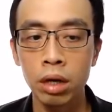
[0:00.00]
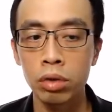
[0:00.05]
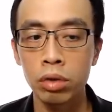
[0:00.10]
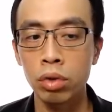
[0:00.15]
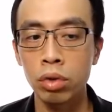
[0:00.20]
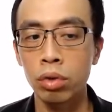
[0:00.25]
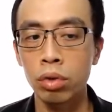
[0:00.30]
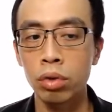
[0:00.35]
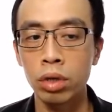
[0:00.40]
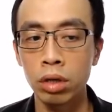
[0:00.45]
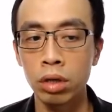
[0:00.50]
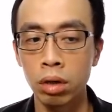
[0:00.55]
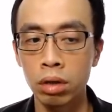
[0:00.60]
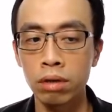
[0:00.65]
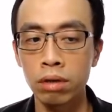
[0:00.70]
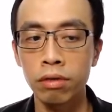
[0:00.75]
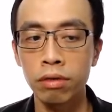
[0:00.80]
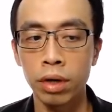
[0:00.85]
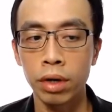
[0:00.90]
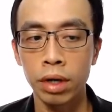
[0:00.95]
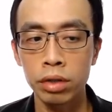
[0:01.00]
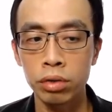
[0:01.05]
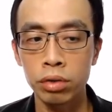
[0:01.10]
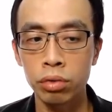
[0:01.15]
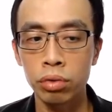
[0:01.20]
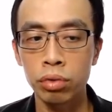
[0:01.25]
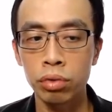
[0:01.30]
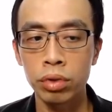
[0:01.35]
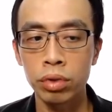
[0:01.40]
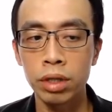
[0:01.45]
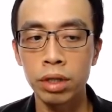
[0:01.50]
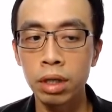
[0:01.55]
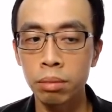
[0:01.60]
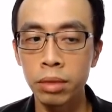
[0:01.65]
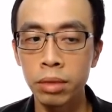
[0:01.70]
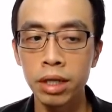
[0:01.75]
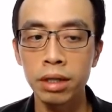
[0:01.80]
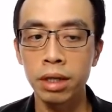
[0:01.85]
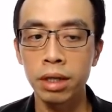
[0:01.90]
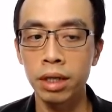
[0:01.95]
So in order for us to
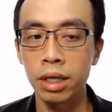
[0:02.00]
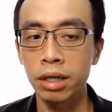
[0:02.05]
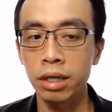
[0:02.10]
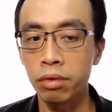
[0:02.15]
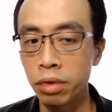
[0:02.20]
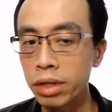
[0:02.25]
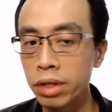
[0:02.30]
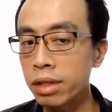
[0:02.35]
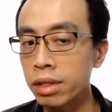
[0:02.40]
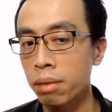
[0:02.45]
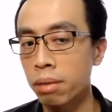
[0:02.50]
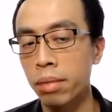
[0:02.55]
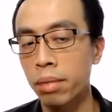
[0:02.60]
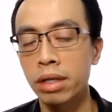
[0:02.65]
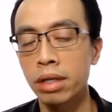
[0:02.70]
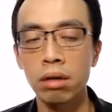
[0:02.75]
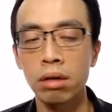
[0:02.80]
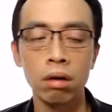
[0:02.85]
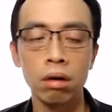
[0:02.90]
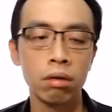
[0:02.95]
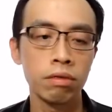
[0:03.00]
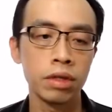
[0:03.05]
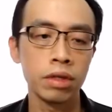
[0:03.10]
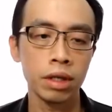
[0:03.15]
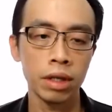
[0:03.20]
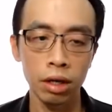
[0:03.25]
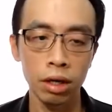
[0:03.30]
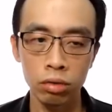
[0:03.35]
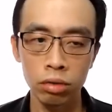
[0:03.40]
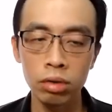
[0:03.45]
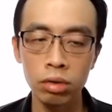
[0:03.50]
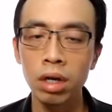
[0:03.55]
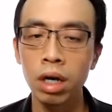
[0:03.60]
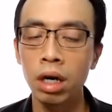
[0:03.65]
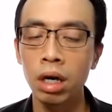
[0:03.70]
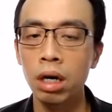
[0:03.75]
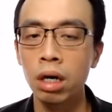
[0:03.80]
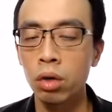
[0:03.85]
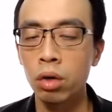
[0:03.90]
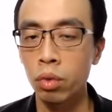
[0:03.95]
determine the increase in the mass of the
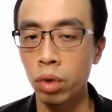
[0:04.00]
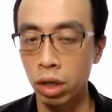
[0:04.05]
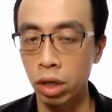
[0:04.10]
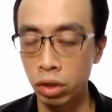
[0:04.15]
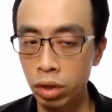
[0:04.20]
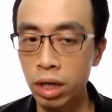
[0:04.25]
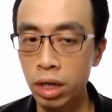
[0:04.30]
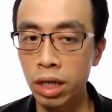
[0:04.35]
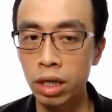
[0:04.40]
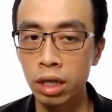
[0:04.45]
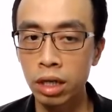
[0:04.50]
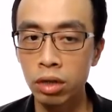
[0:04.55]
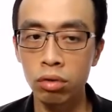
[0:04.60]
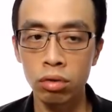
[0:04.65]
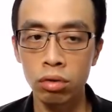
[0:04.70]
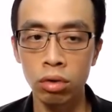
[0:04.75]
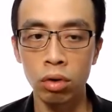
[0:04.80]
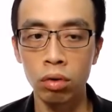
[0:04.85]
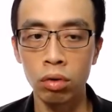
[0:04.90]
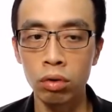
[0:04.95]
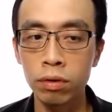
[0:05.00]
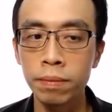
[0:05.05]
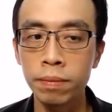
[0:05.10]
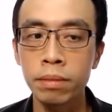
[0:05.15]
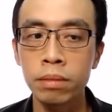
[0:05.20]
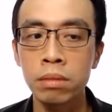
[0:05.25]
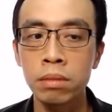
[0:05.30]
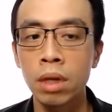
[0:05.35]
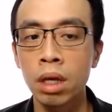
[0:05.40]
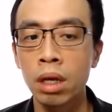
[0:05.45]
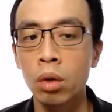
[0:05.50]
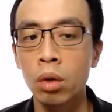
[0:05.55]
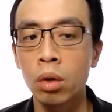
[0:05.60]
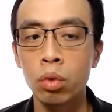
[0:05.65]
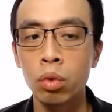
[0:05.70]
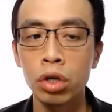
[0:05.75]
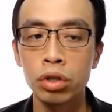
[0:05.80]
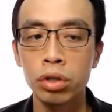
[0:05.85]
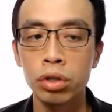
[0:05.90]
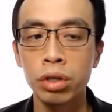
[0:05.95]
cathode, we actually need to know
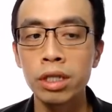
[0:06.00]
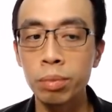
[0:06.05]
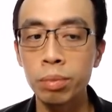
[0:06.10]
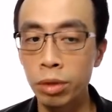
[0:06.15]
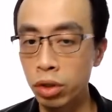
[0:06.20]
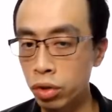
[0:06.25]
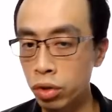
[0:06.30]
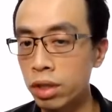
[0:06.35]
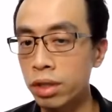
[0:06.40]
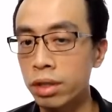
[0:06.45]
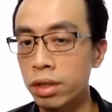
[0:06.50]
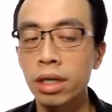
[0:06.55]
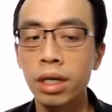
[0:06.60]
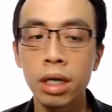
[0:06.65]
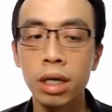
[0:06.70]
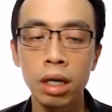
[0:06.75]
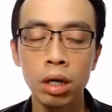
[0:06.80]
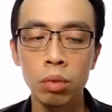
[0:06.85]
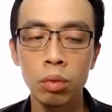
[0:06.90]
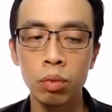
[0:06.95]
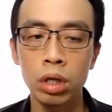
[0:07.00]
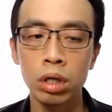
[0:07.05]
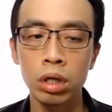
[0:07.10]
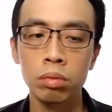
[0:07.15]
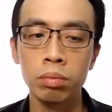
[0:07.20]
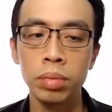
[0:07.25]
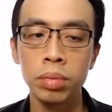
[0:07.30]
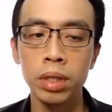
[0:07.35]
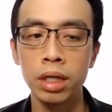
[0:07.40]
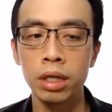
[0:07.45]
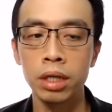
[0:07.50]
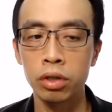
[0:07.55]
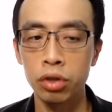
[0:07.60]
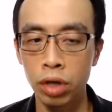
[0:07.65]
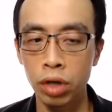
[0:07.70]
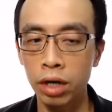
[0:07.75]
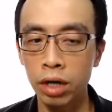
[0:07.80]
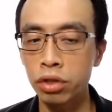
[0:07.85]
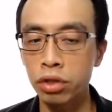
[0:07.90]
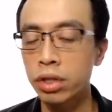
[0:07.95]
which species will be
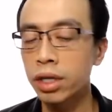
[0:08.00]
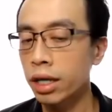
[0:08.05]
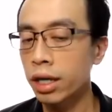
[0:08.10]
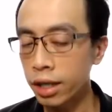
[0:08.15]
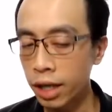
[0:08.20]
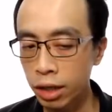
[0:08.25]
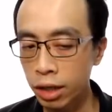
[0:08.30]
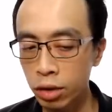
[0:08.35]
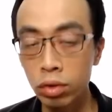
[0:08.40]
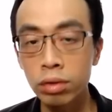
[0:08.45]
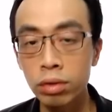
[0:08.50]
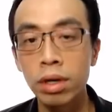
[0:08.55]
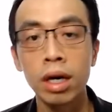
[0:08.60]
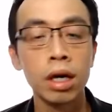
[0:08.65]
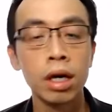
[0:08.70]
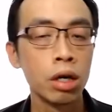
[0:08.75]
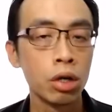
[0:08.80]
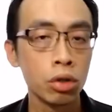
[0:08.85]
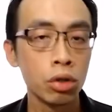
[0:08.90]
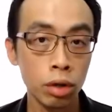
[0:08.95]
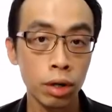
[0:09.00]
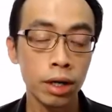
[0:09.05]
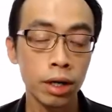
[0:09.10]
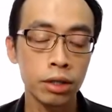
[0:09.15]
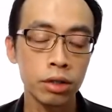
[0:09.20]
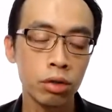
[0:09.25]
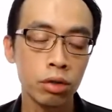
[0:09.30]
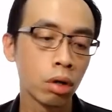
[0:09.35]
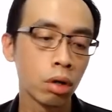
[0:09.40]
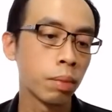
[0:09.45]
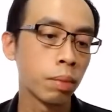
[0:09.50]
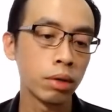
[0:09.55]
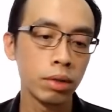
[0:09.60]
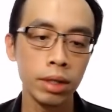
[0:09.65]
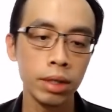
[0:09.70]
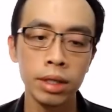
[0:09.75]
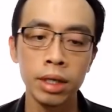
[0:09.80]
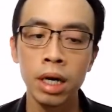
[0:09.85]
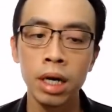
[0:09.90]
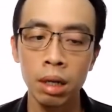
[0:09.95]
discharged at the cathode. So let us talk
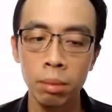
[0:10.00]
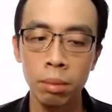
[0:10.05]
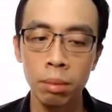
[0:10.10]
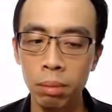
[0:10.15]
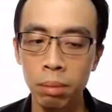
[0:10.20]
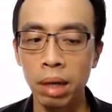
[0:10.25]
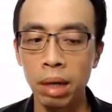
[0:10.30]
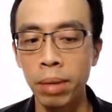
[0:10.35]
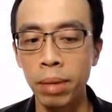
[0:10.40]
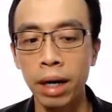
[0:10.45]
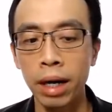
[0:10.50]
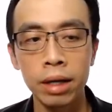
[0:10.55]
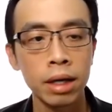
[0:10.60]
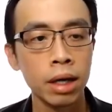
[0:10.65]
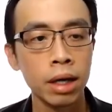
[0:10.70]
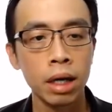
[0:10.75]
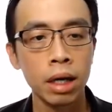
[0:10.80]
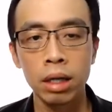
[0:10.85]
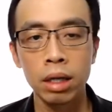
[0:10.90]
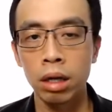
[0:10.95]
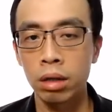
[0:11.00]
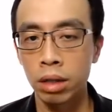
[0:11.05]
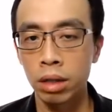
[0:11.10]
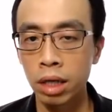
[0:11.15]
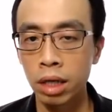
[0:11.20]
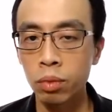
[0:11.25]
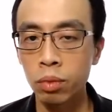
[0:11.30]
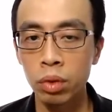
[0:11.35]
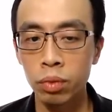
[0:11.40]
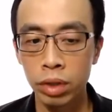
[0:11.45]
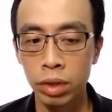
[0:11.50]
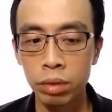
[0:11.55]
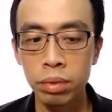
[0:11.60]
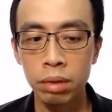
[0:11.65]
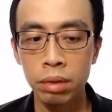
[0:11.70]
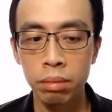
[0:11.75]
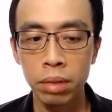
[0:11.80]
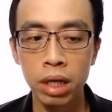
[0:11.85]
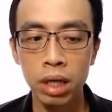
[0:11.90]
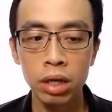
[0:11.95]
about it part by part. Now again, we will
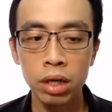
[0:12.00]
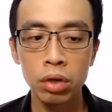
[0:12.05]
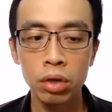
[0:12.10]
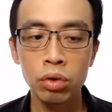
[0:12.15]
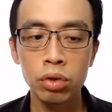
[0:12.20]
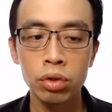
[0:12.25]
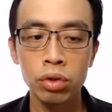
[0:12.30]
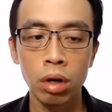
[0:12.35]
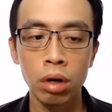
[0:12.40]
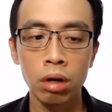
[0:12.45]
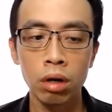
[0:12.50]
be making use